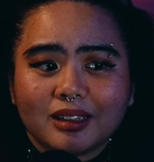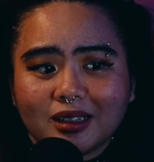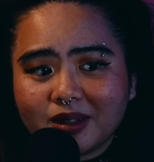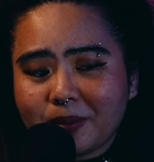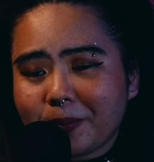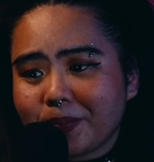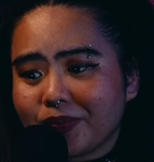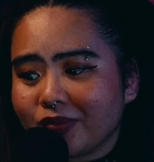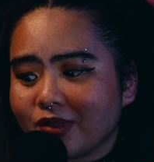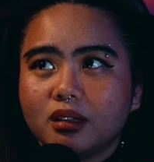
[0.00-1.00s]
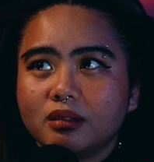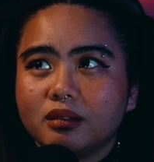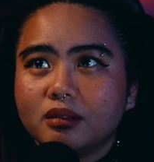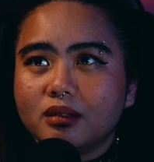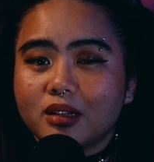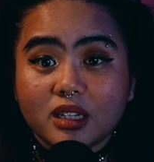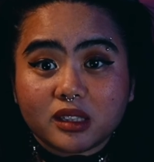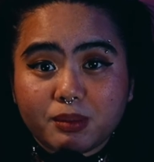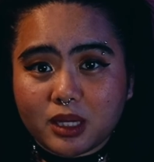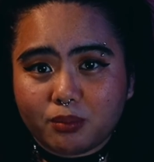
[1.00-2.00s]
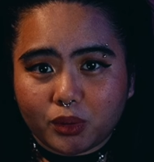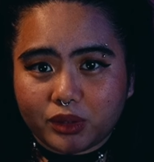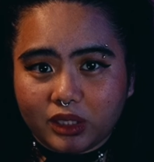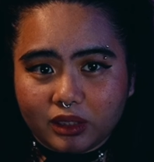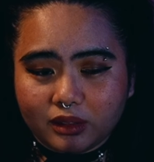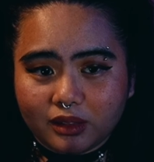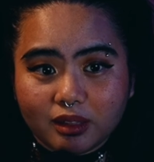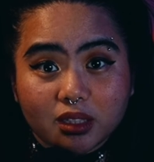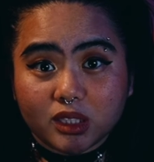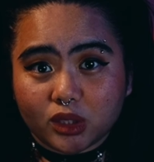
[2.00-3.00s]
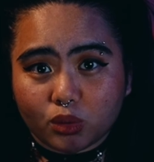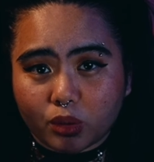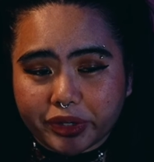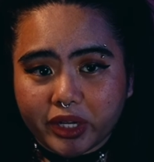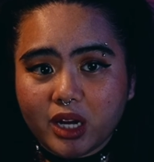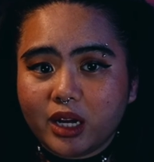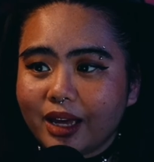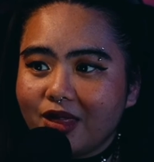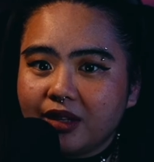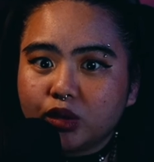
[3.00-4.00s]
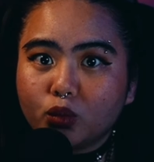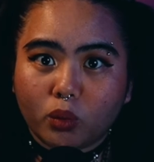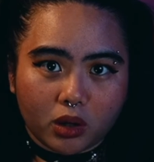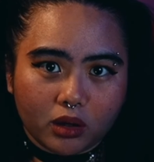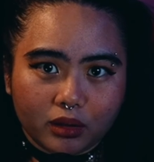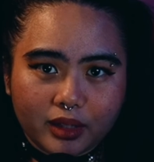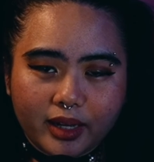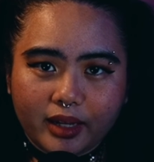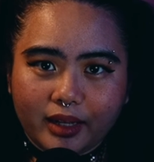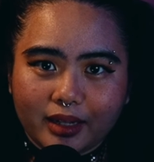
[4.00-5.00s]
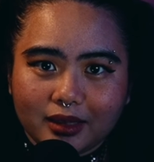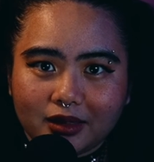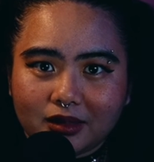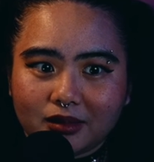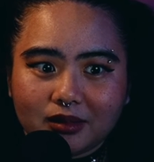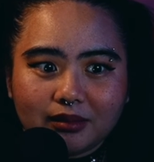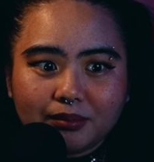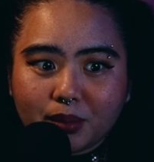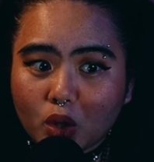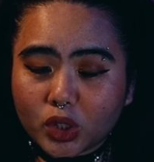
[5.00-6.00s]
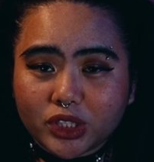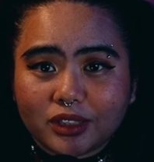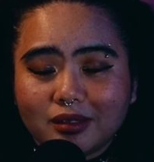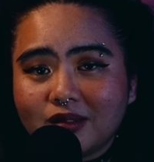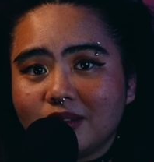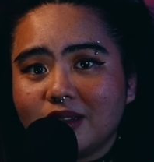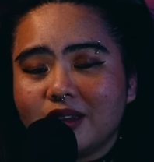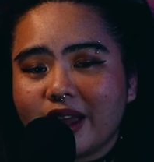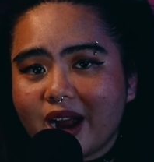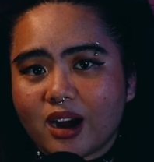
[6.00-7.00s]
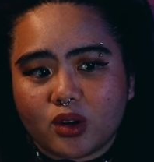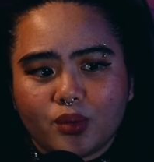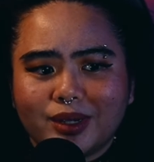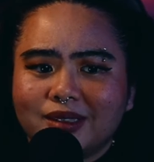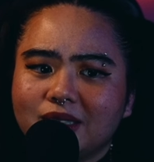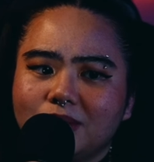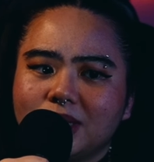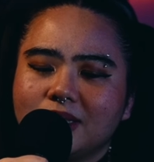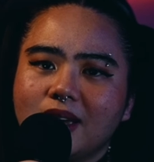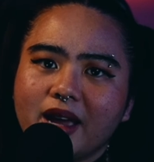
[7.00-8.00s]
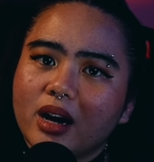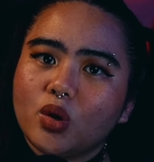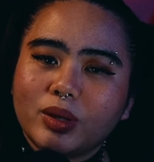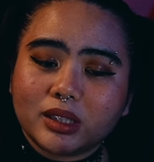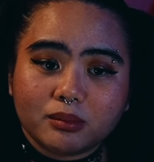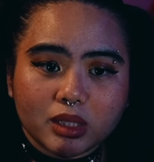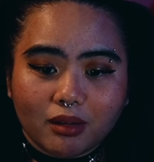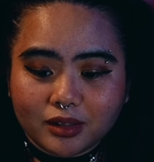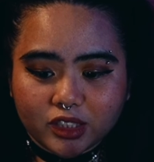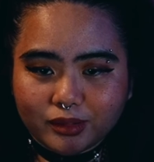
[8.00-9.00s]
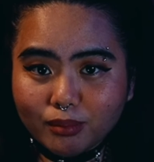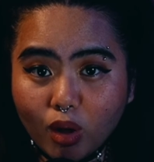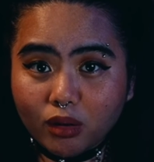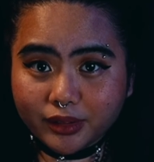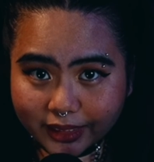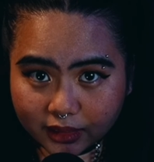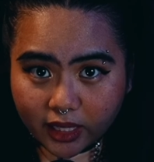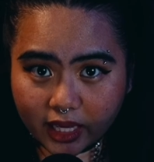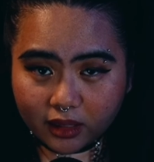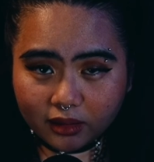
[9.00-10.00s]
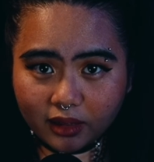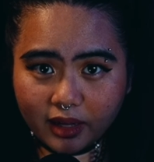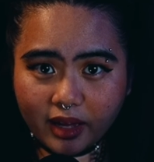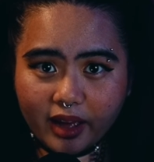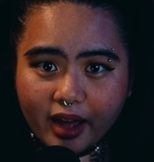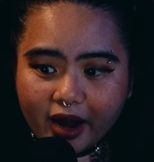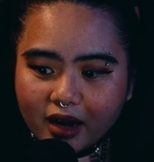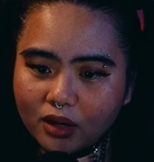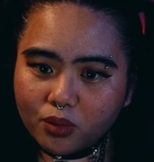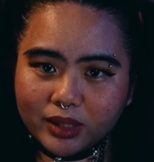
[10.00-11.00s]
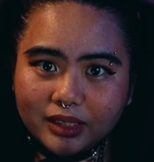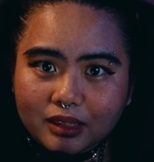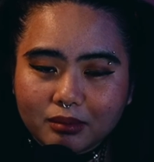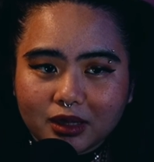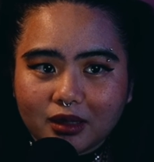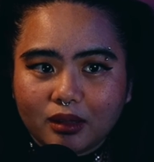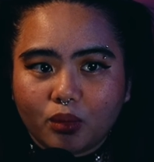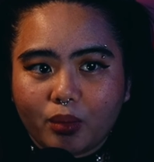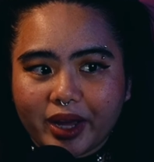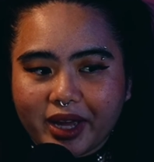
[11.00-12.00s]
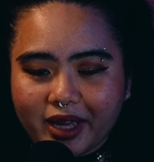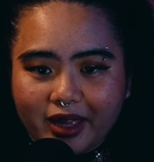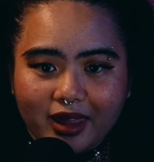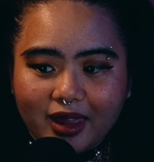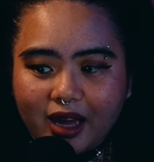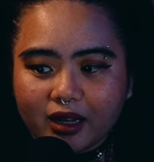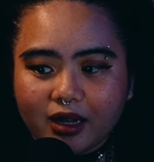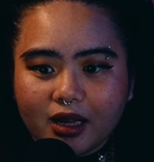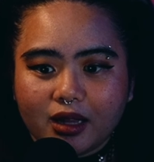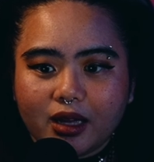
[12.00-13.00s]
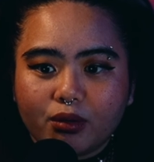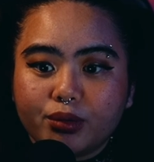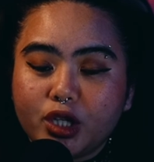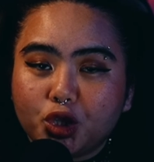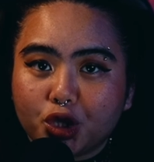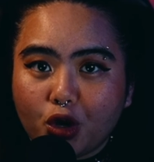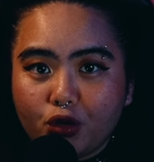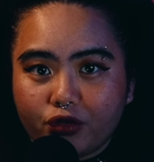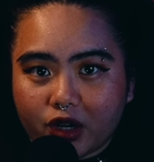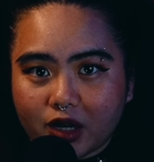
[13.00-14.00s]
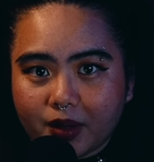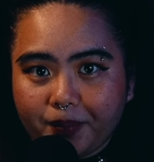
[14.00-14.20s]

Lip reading: what these people need in this story, in this world, is personal heroisms on a small scale, heroisms in the way that they reach over